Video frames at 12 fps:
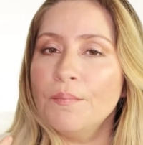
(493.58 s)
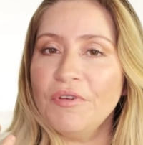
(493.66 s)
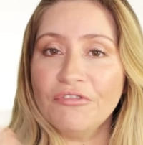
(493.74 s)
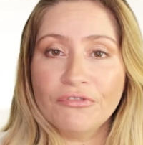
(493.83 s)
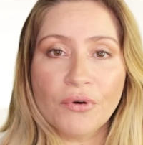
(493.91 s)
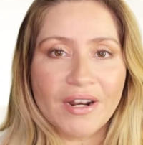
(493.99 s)

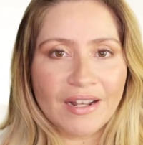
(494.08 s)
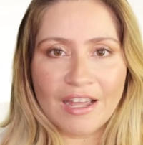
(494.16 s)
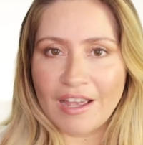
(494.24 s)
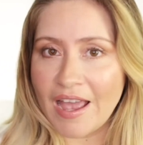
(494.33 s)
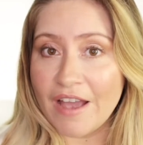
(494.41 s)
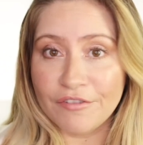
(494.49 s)
Before,
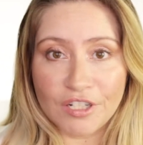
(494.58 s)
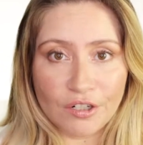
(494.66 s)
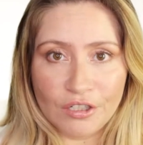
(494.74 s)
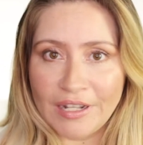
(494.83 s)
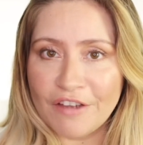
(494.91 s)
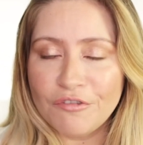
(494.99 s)
I have
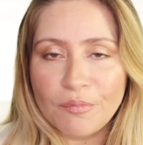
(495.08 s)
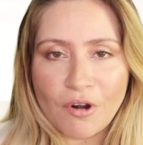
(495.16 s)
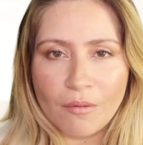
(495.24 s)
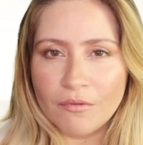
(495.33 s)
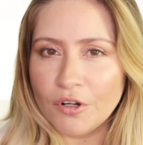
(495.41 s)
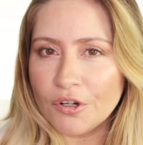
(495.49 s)
never
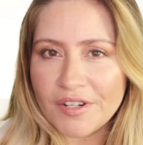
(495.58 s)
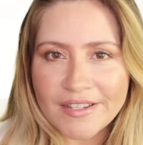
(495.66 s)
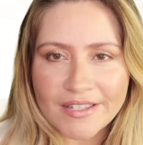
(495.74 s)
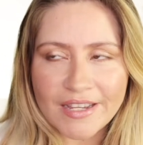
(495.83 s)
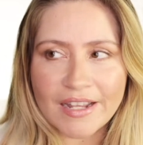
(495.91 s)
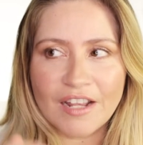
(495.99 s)
problem with
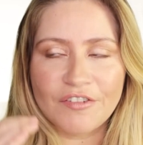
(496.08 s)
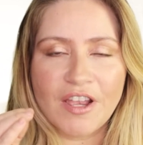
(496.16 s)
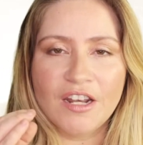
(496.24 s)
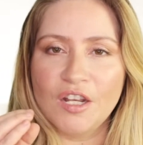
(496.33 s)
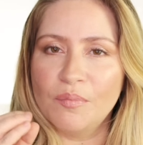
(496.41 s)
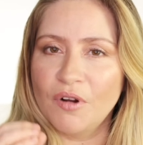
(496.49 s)
creasing, I never
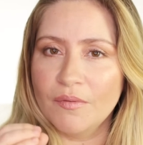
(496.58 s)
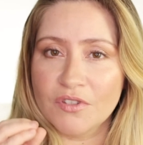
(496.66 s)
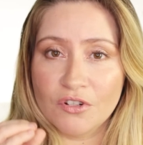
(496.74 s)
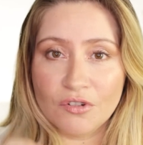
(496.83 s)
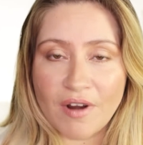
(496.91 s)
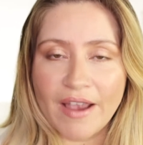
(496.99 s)
had any problems
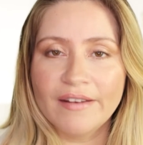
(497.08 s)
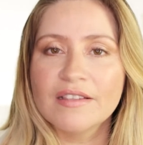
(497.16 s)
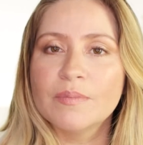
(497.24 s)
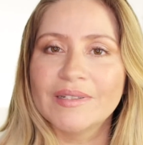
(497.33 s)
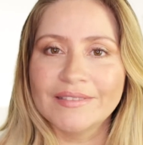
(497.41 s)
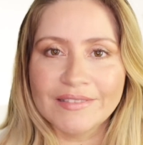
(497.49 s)
with
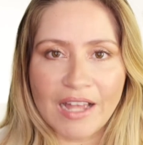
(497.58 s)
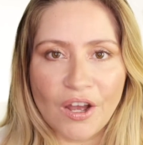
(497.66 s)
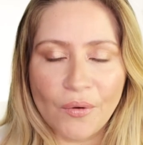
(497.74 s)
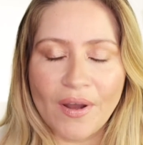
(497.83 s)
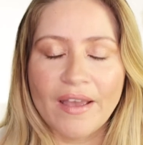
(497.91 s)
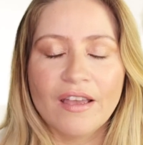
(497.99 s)
dryness, but
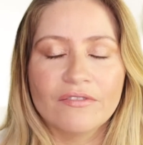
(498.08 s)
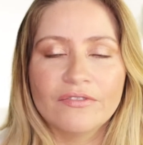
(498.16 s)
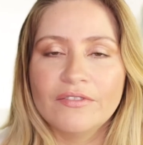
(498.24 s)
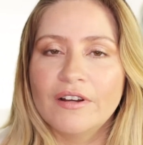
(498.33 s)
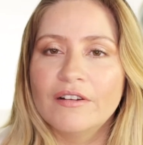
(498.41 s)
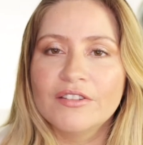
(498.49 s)
now I have
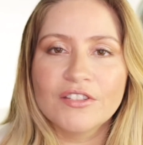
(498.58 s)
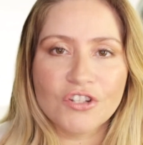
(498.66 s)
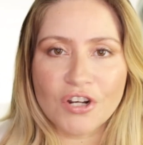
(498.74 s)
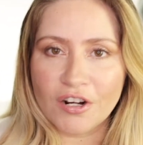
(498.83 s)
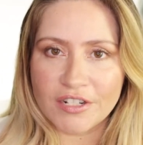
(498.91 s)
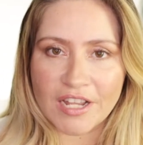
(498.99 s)

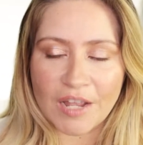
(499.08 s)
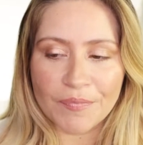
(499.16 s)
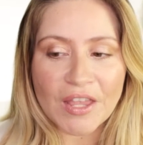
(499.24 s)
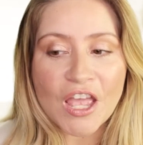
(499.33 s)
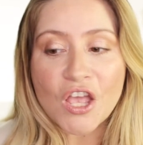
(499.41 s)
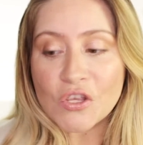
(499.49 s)
such a hard time.
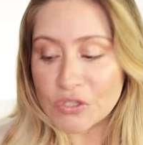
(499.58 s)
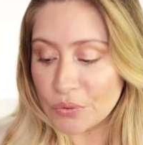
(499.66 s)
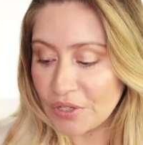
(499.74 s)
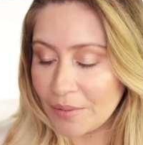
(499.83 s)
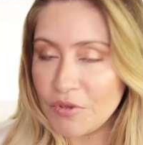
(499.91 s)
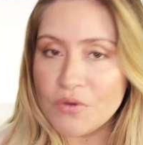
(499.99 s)

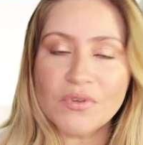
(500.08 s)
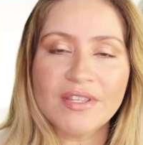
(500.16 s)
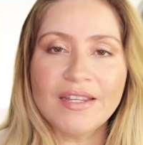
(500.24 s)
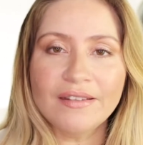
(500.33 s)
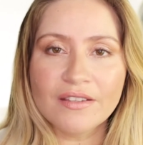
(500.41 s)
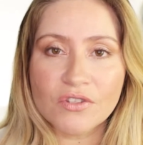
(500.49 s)
So when I'm
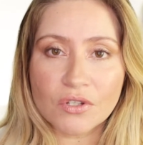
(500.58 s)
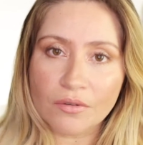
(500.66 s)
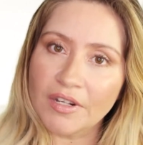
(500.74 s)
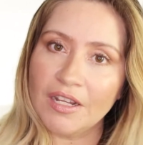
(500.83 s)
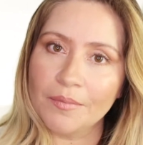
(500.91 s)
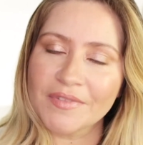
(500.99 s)
using the
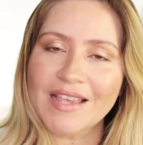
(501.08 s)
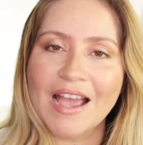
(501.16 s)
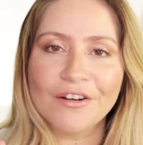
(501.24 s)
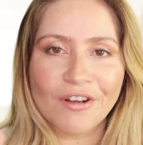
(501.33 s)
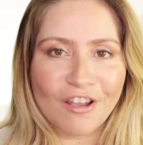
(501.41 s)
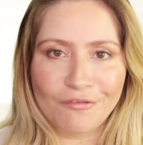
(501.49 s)
creams,
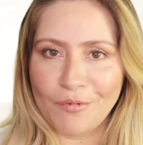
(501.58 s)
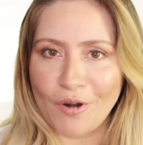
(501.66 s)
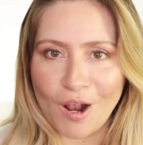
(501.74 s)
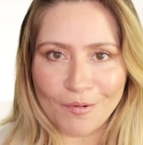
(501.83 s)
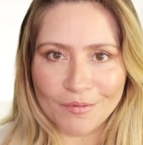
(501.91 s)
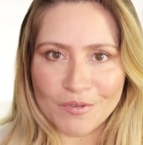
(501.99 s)
I don't have
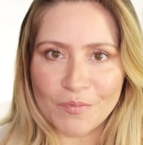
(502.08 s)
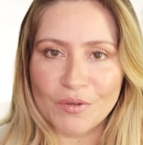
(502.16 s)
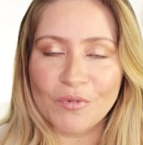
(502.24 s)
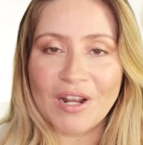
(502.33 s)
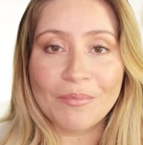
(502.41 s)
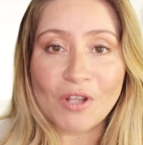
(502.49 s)
problems, but
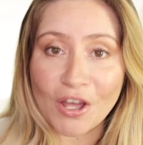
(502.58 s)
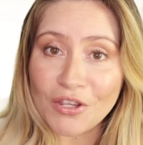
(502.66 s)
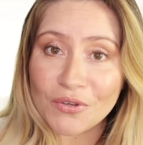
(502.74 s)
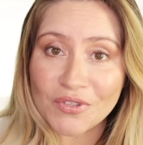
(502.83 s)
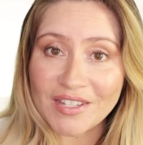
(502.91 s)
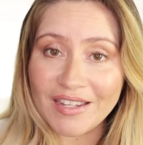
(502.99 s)
when I'm not
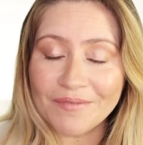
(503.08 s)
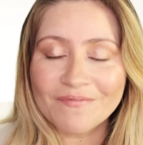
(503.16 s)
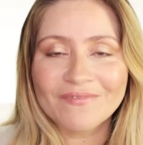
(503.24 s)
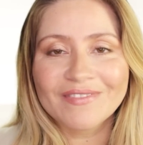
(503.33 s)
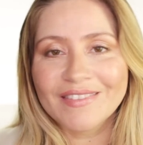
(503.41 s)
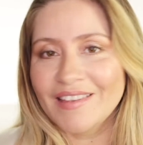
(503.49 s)
using,
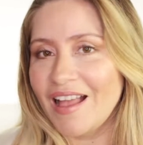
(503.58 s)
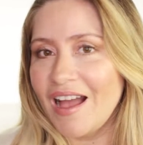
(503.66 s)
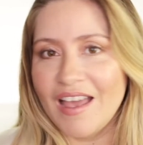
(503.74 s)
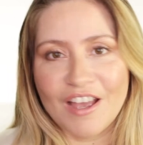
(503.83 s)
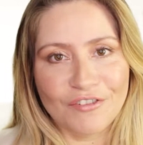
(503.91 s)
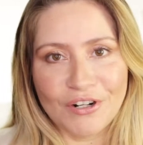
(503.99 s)

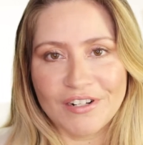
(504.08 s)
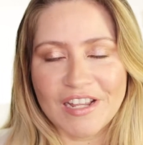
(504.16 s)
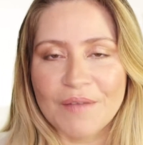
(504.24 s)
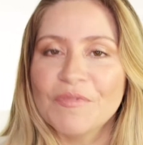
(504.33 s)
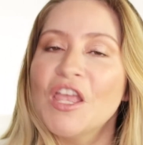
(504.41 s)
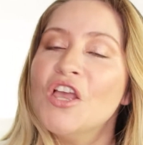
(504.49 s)
I have a hard
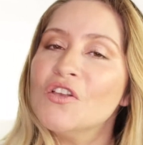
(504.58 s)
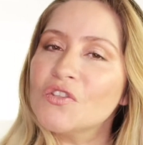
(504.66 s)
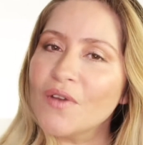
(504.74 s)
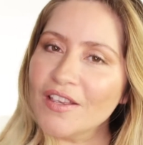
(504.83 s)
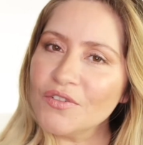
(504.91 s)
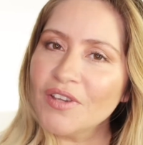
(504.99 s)
time.
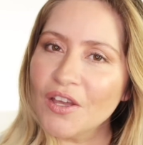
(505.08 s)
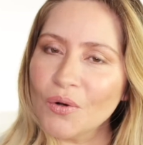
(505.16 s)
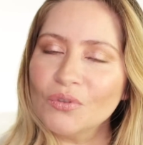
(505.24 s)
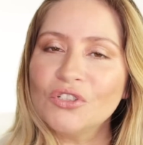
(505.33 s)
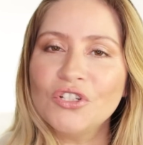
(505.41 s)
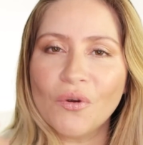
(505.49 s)
So as you get
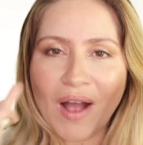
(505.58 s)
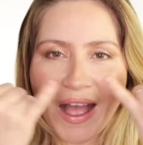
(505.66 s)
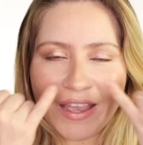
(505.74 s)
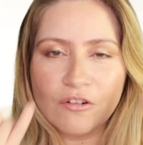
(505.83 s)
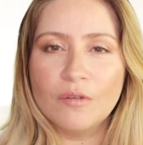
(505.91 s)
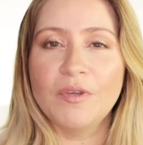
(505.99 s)
older, your
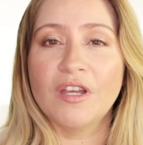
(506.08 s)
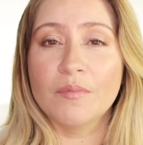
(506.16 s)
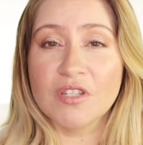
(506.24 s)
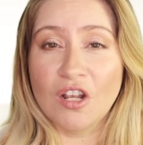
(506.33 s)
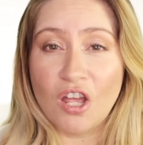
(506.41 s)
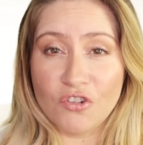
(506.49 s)
eye area
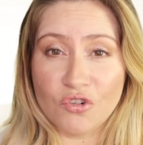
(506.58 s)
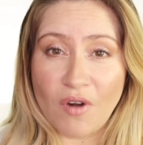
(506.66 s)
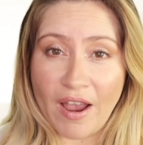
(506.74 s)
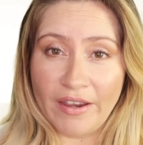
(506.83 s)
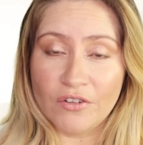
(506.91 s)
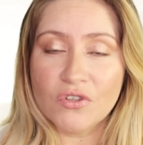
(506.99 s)
becomes a lot drier.